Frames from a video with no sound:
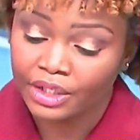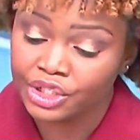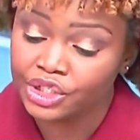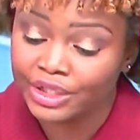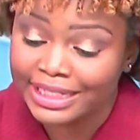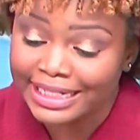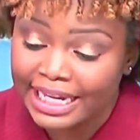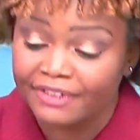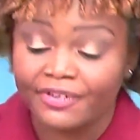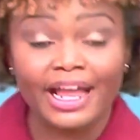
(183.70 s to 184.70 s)
She should
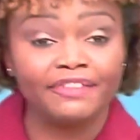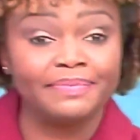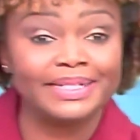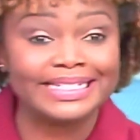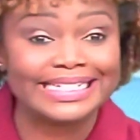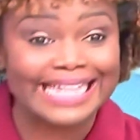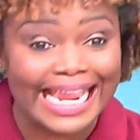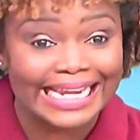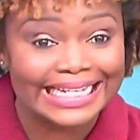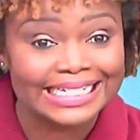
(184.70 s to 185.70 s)
never have been
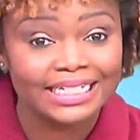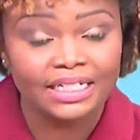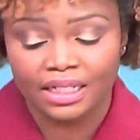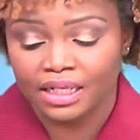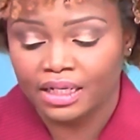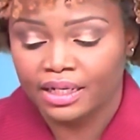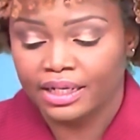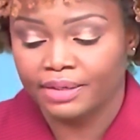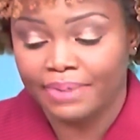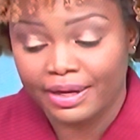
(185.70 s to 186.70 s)
detained
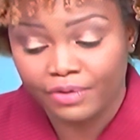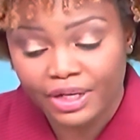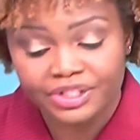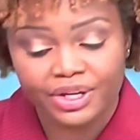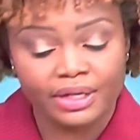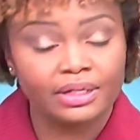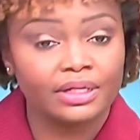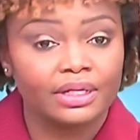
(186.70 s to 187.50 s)
by Russia."